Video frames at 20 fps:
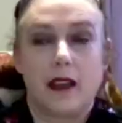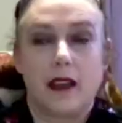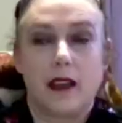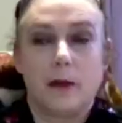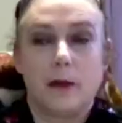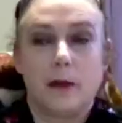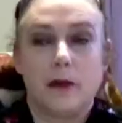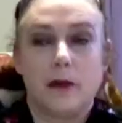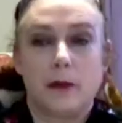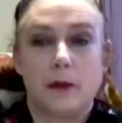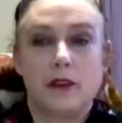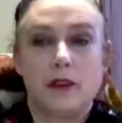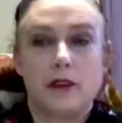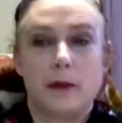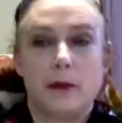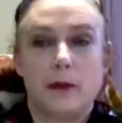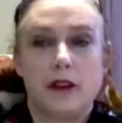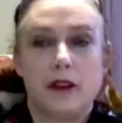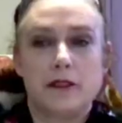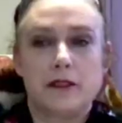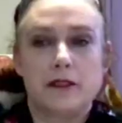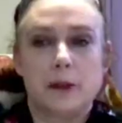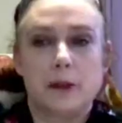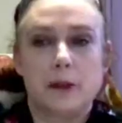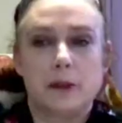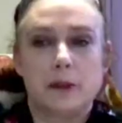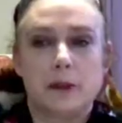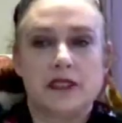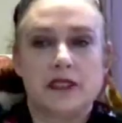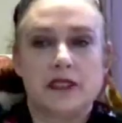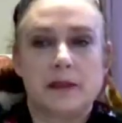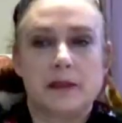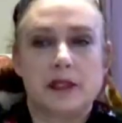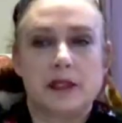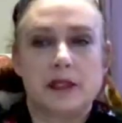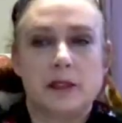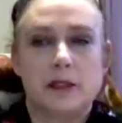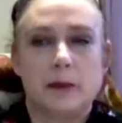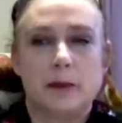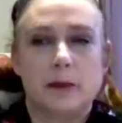But when you partner up with somebody
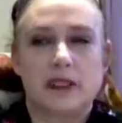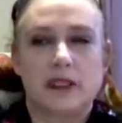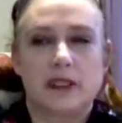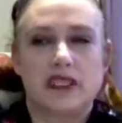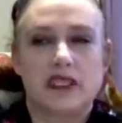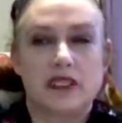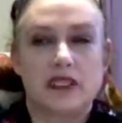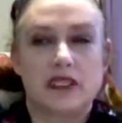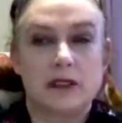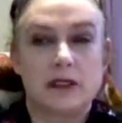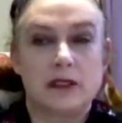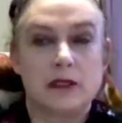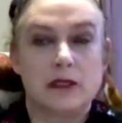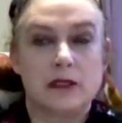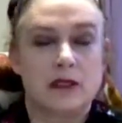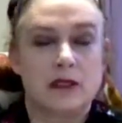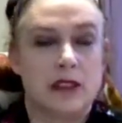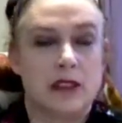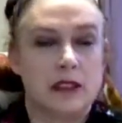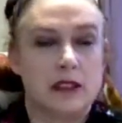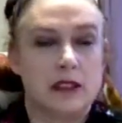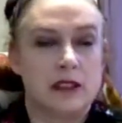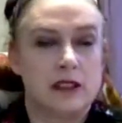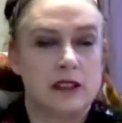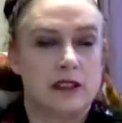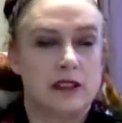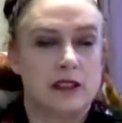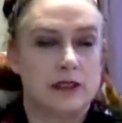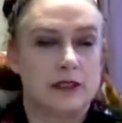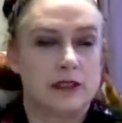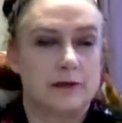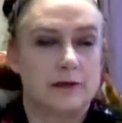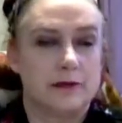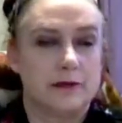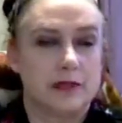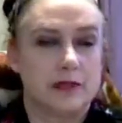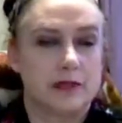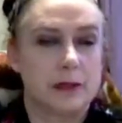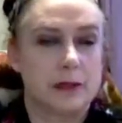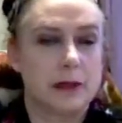who brings skills, knowledge,
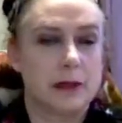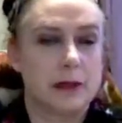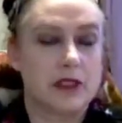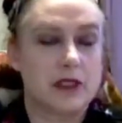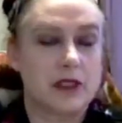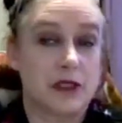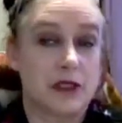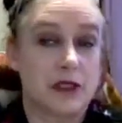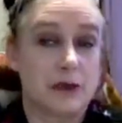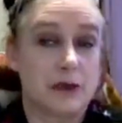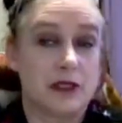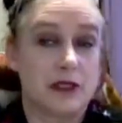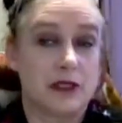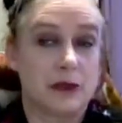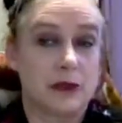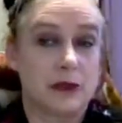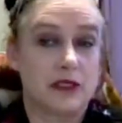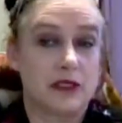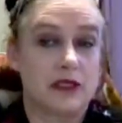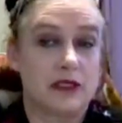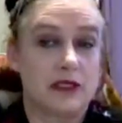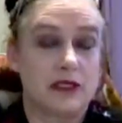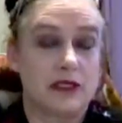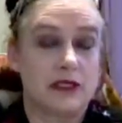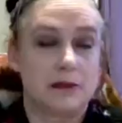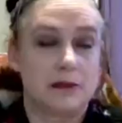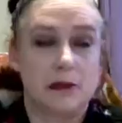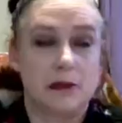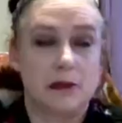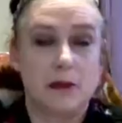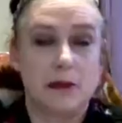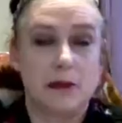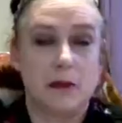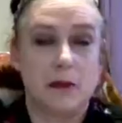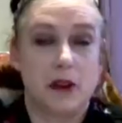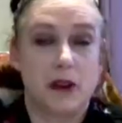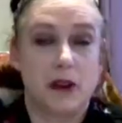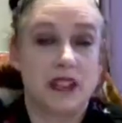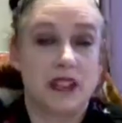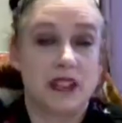sometimes other resources, maybe a
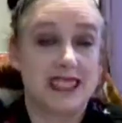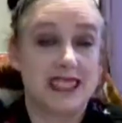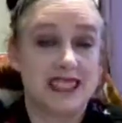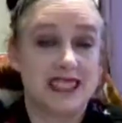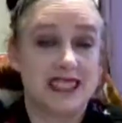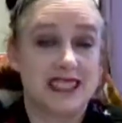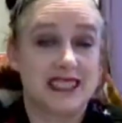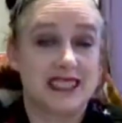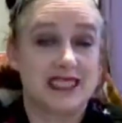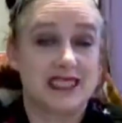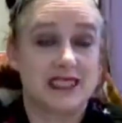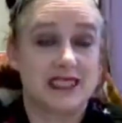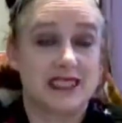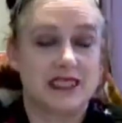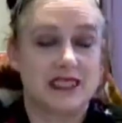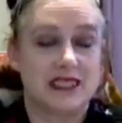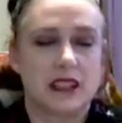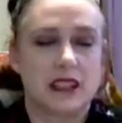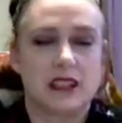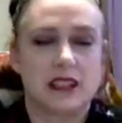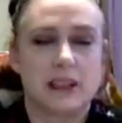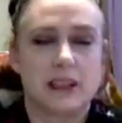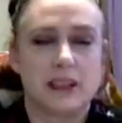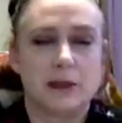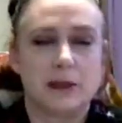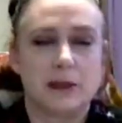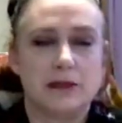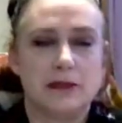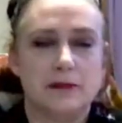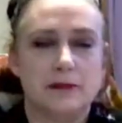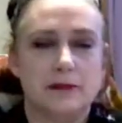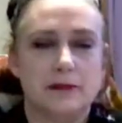market to the table,